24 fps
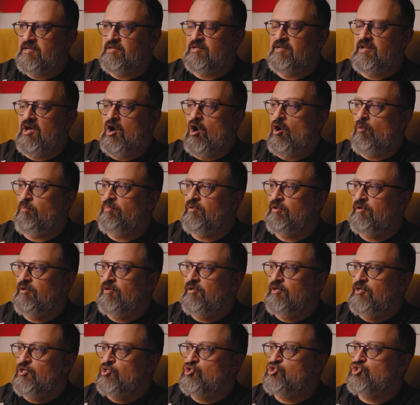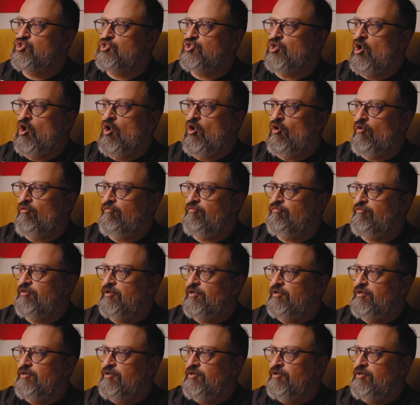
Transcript: can help solve